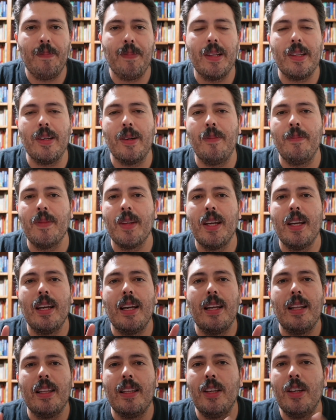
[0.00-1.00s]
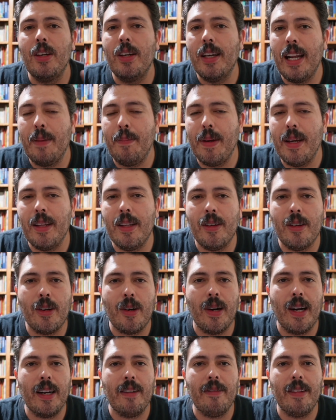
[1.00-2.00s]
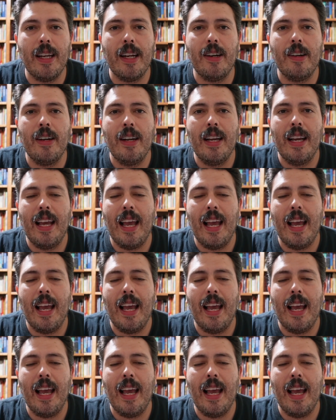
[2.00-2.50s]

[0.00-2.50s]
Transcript: So you can be a little creative there.